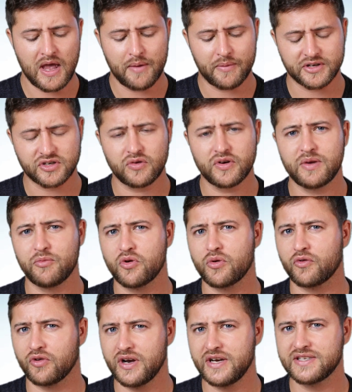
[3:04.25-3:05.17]
But it's only
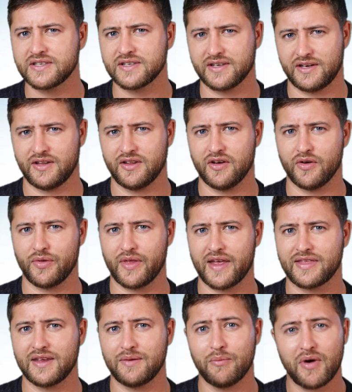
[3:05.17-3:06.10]
more recently, though,
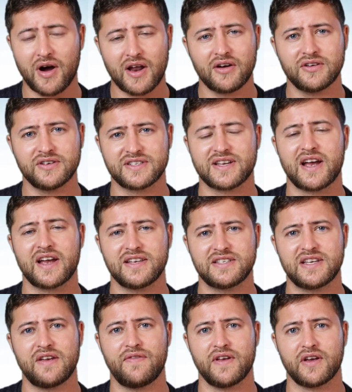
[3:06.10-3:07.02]
that the modern
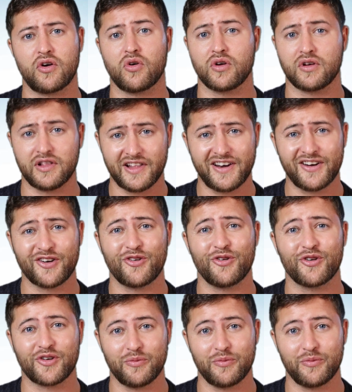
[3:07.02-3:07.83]
scientific or clinical